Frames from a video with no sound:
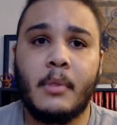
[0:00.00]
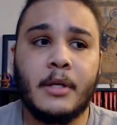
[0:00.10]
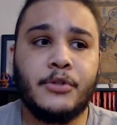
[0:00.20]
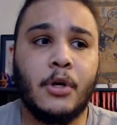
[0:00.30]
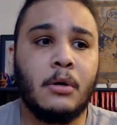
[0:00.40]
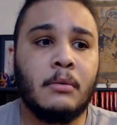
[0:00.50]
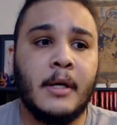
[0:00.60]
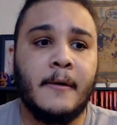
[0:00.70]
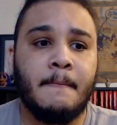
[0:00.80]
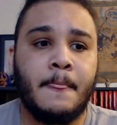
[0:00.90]
So,
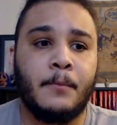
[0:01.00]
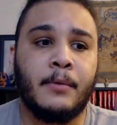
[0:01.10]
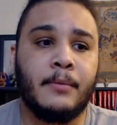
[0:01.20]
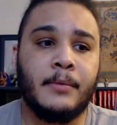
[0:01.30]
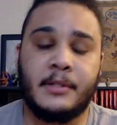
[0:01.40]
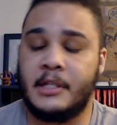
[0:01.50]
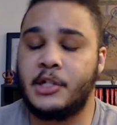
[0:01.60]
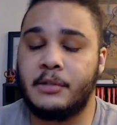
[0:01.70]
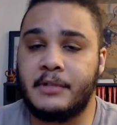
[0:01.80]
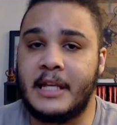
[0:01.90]

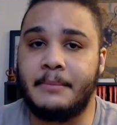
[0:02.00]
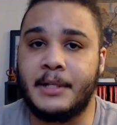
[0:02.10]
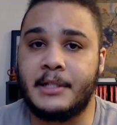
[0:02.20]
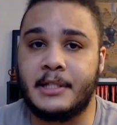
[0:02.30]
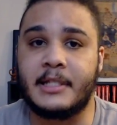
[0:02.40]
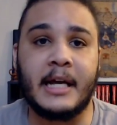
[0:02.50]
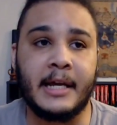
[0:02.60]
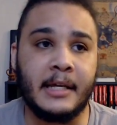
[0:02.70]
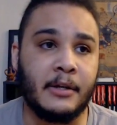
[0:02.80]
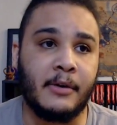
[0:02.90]
essentially what that means is
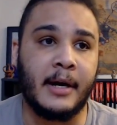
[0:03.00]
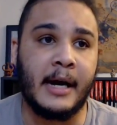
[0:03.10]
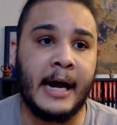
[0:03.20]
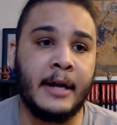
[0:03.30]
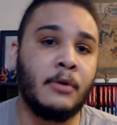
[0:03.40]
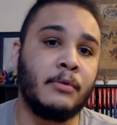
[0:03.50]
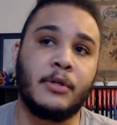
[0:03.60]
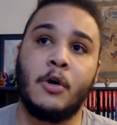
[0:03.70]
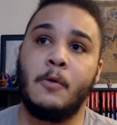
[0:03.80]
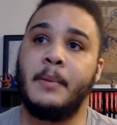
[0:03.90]
I don't
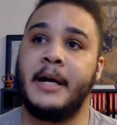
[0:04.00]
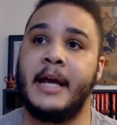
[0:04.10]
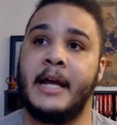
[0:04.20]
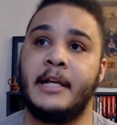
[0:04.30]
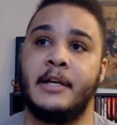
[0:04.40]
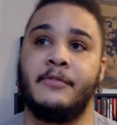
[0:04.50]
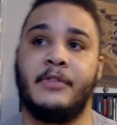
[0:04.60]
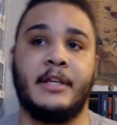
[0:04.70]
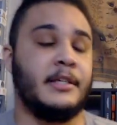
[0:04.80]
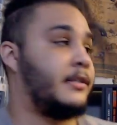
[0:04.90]
go by any of
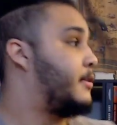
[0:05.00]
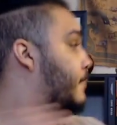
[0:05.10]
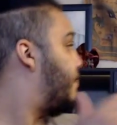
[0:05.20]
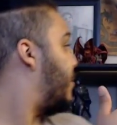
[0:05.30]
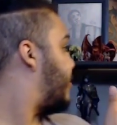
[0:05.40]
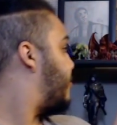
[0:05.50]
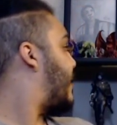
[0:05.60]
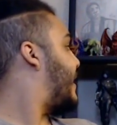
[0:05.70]
these books right